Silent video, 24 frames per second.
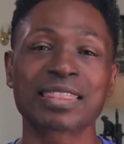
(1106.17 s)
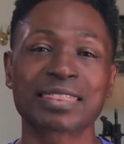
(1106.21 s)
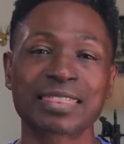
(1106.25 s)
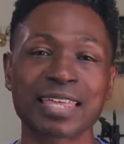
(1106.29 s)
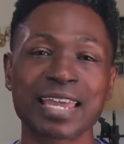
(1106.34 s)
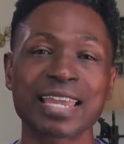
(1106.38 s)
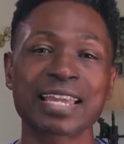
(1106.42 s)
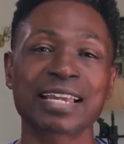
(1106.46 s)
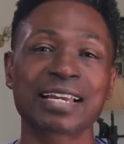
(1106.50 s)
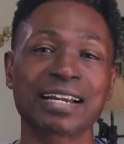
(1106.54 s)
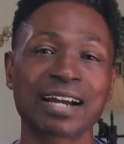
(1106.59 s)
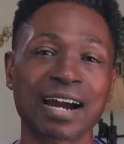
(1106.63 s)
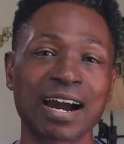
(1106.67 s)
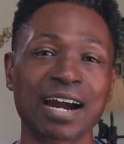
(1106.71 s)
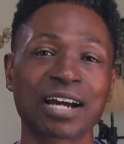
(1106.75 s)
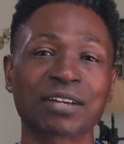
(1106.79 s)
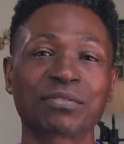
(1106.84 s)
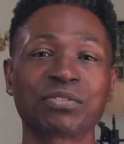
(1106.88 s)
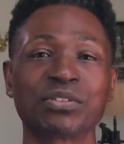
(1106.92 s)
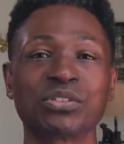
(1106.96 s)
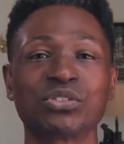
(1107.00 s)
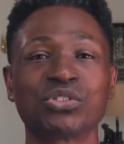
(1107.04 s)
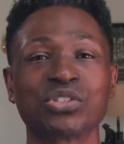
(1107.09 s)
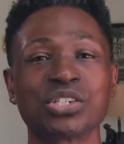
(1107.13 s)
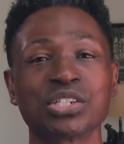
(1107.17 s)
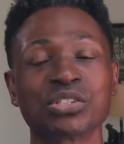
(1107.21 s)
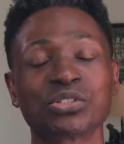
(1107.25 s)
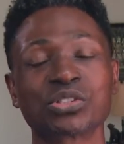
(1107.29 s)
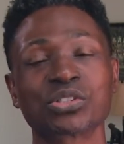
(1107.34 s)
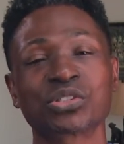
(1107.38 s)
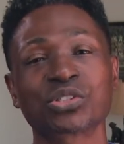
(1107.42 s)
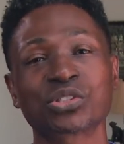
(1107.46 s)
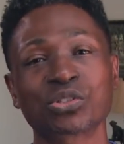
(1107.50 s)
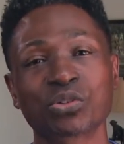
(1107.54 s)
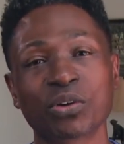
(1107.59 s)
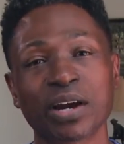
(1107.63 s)
thank God for
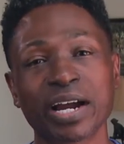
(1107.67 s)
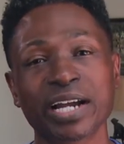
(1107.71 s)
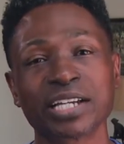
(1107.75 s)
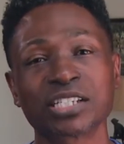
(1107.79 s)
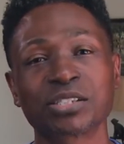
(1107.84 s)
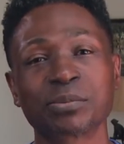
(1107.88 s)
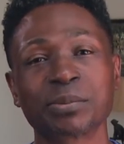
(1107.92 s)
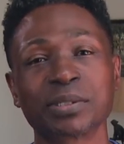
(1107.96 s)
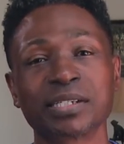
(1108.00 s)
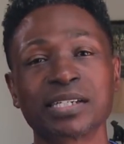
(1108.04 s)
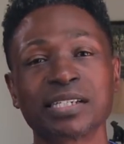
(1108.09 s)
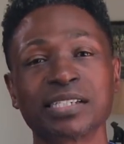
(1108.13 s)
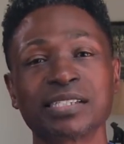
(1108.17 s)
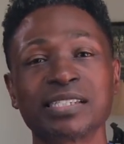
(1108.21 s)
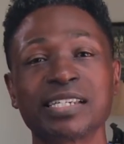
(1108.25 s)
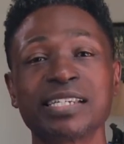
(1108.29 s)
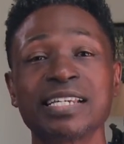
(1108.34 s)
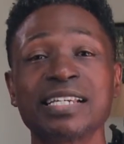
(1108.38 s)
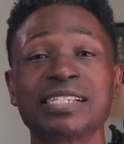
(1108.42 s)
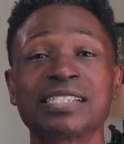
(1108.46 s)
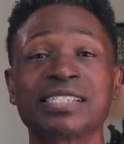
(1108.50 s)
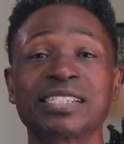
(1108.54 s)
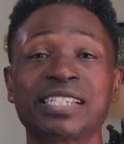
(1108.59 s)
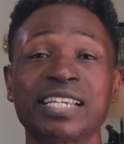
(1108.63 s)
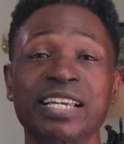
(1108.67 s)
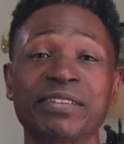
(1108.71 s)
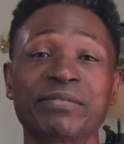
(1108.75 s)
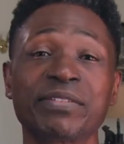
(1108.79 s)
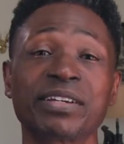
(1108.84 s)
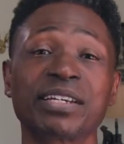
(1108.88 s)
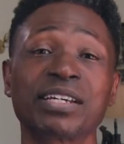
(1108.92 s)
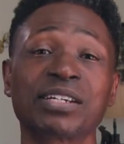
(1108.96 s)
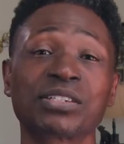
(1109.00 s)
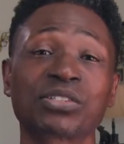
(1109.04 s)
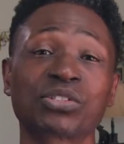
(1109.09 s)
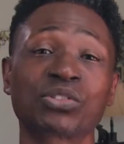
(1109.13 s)
Jesus Christ because He is
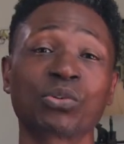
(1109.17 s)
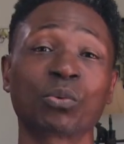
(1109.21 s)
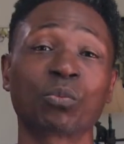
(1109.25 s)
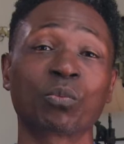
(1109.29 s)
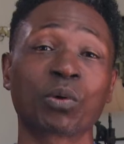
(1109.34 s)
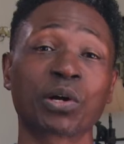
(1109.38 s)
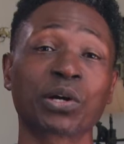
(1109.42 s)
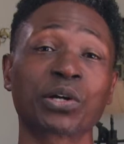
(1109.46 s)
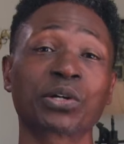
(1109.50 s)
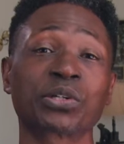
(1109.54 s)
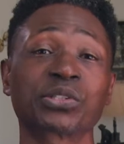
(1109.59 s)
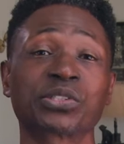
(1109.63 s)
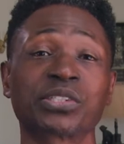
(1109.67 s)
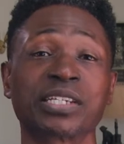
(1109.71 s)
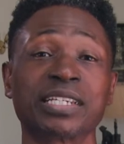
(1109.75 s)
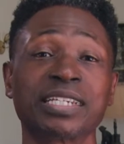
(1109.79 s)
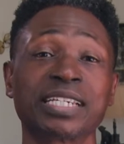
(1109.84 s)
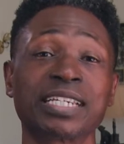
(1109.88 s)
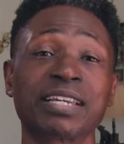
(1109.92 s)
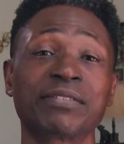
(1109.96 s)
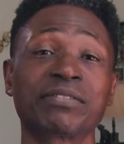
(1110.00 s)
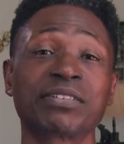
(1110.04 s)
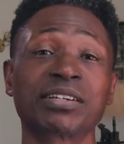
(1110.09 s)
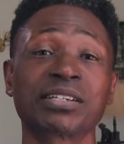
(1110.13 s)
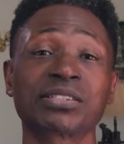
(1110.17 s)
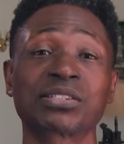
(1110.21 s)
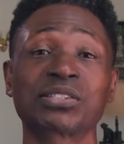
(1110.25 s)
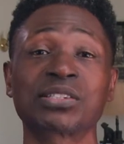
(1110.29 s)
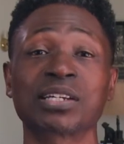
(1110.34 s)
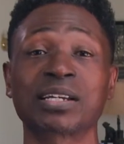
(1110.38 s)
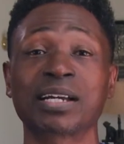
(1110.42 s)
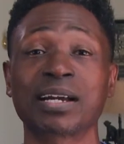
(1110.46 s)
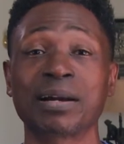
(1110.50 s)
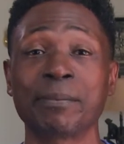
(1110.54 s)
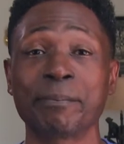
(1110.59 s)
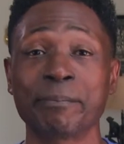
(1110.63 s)
giving us the words and giving us
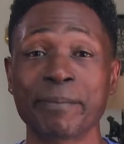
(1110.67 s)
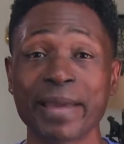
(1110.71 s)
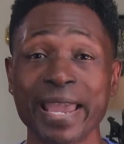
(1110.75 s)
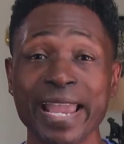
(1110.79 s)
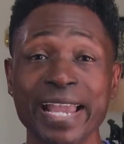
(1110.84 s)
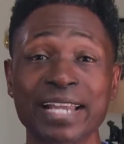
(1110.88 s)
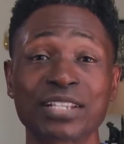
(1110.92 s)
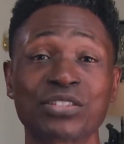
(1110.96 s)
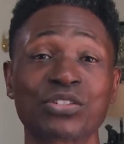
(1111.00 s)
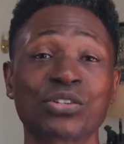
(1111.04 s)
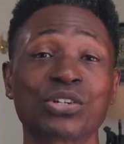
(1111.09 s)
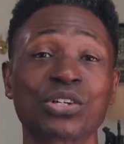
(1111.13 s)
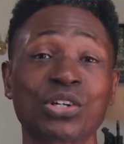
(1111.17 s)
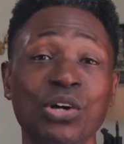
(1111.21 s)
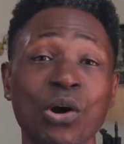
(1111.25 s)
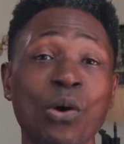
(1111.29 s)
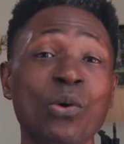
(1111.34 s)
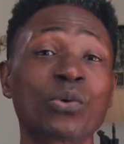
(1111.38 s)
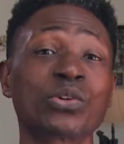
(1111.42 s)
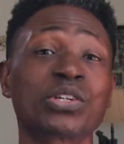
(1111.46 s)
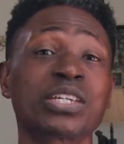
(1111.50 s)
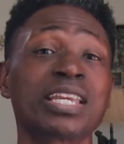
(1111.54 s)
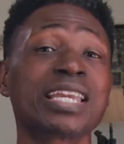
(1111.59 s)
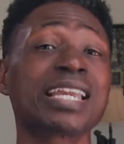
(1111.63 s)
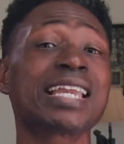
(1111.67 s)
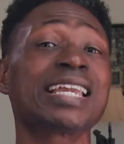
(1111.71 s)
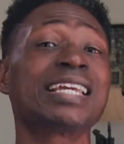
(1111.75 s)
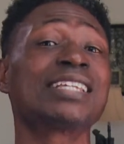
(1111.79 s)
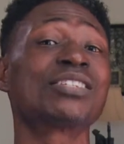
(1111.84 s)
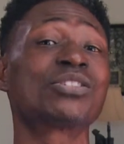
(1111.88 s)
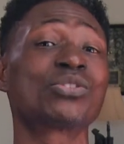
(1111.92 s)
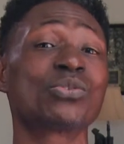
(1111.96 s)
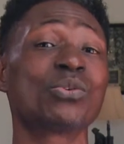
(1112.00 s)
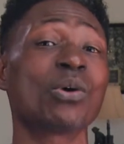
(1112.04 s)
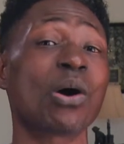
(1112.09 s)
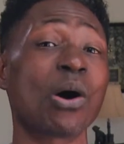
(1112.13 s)
the command to go ye
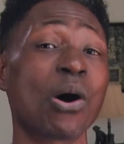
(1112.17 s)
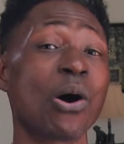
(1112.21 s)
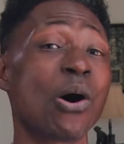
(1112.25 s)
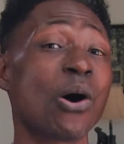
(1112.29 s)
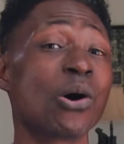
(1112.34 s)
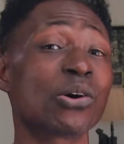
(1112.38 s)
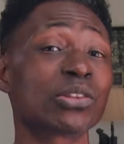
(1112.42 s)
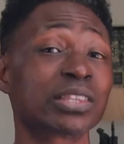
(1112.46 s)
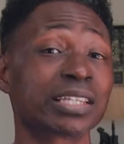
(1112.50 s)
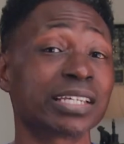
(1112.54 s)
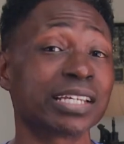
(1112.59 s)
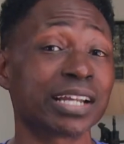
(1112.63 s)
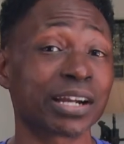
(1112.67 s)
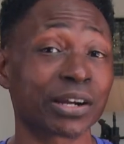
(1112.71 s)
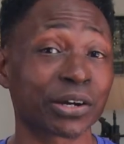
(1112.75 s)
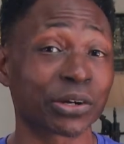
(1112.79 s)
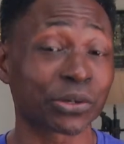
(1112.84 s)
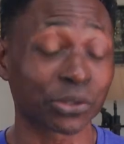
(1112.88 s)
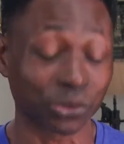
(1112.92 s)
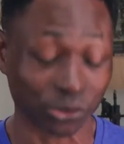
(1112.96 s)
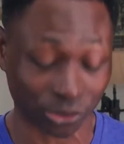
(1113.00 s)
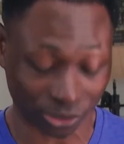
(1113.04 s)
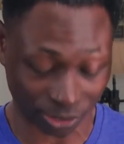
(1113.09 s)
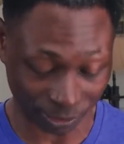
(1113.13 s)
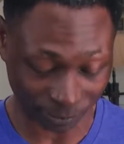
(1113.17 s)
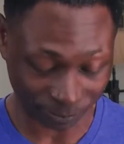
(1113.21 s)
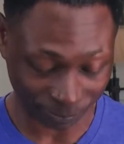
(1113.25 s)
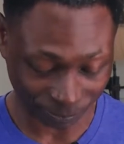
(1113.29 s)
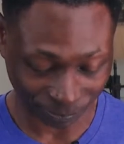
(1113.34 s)
into all the earth